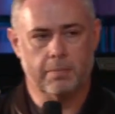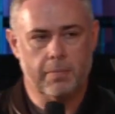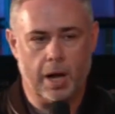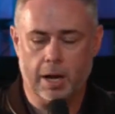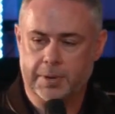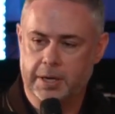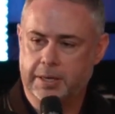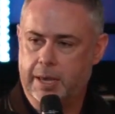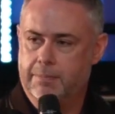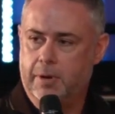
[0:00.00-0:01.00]
I'm going to
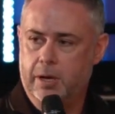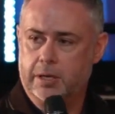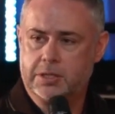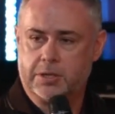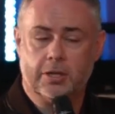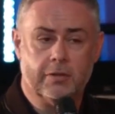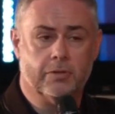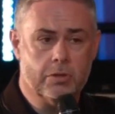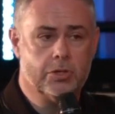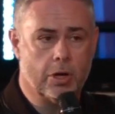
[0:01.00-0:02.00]
get my
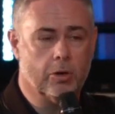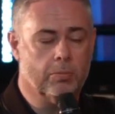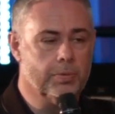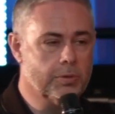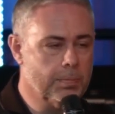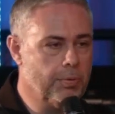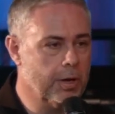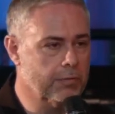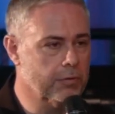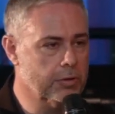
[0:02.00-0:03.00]
servant Job to pray
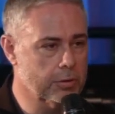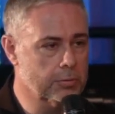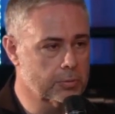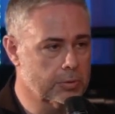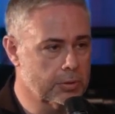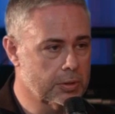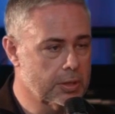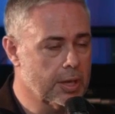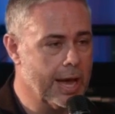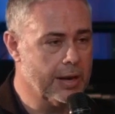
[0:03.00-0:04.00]
for you.
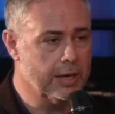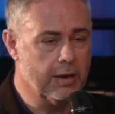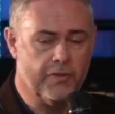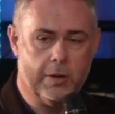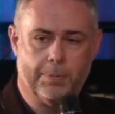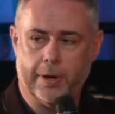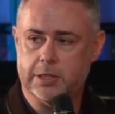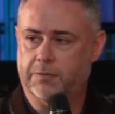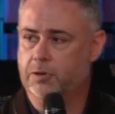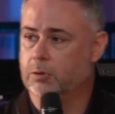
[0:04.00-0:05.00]
And if he prays
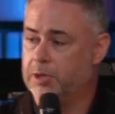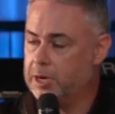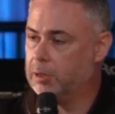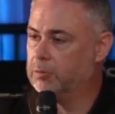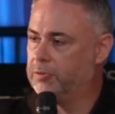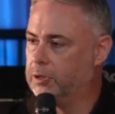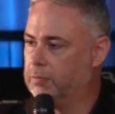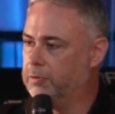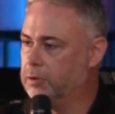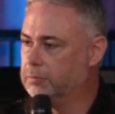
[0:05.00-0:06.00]
for you, then I will forgive
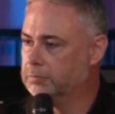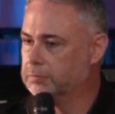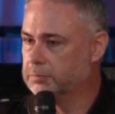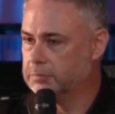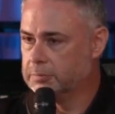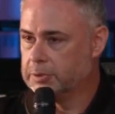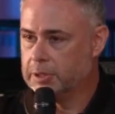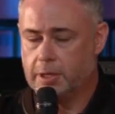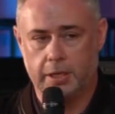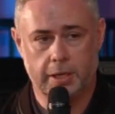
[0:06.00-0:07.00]
you.
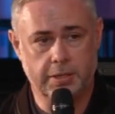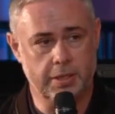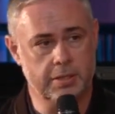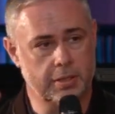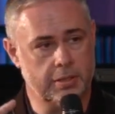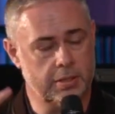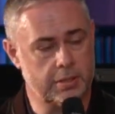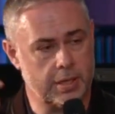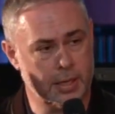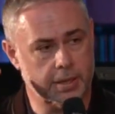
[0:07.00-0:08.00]
He didn't
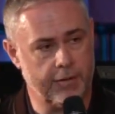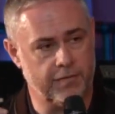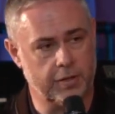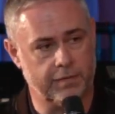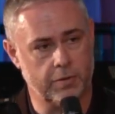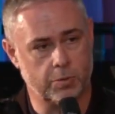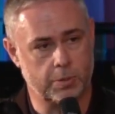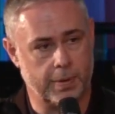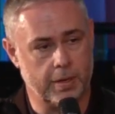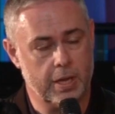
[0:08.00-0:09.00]
say their forgiveness was
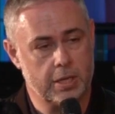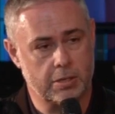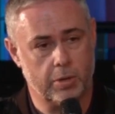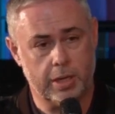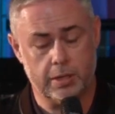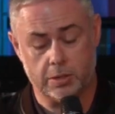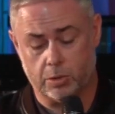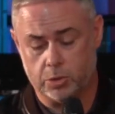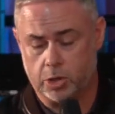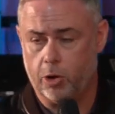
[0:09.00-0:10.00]
about. So, he, so
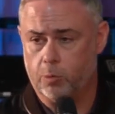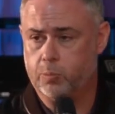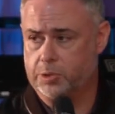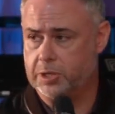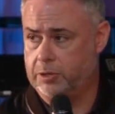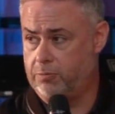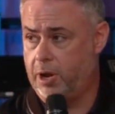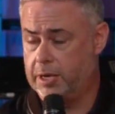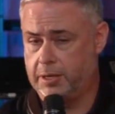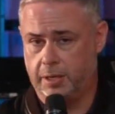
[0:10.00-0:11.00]
Job was in the
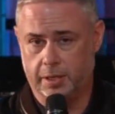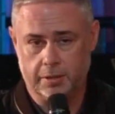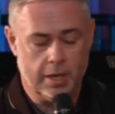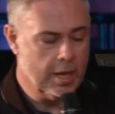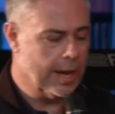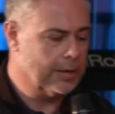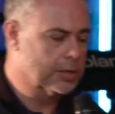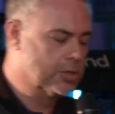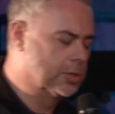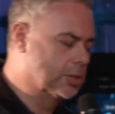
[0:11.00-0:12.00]
right here. And
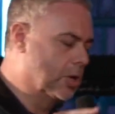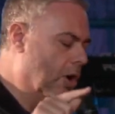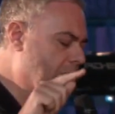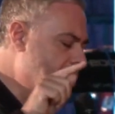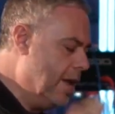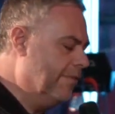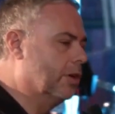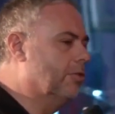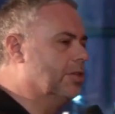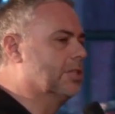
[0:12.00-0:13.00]
God never
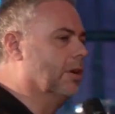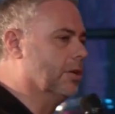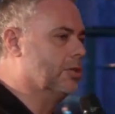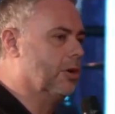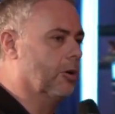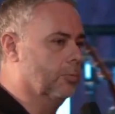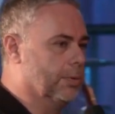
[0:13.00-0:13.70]
criticized Job.